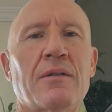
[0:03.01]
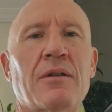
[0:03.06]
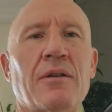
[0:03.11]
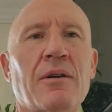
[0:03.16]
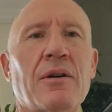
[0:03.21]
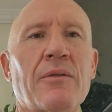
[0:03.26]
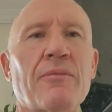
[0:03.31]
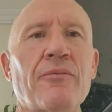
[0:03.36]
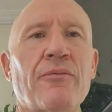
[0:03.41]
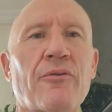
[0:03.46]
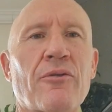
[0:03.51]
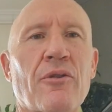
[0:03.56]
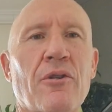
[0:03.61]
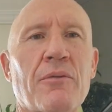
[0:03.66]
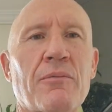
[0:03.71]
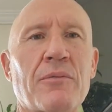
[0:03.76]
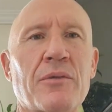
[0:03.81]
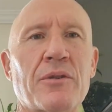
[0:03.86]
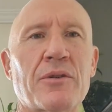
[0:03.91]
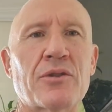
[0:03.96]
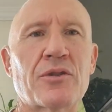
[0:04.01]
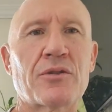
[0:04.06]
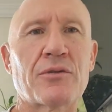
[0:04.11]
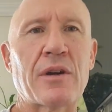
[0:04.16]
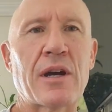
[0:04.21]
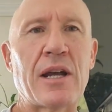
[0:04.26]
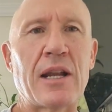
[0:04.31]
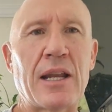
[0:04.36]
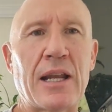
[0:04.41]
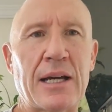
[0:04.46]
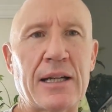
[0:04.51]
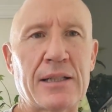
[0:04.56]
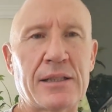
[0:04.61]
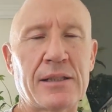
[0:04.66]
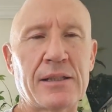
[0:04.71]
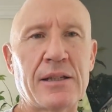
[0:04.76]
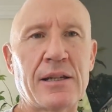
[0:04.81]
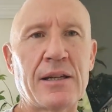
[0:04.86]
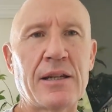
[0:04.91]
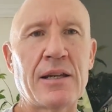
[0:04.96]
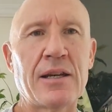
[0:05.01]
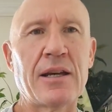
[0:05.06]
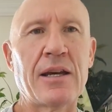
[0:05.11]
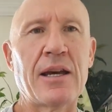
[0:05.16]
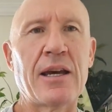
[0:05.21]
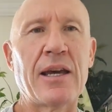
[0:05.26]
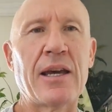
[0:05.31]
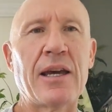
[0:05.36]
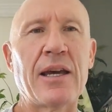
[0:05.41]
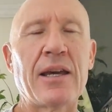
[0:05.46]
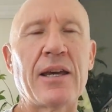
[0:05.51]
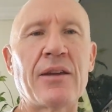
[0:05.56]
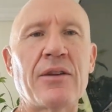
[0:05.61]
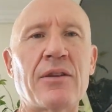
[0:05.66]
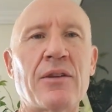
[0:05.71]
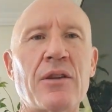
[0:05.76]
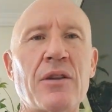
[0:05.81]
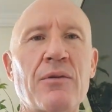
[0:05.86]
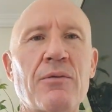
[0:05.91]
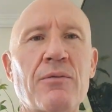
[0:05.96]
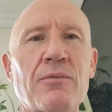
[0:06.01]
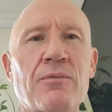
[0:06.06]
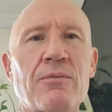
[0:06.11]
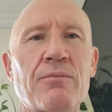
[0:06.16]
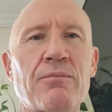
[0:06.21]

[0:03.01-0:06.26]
I'm from Australia, and the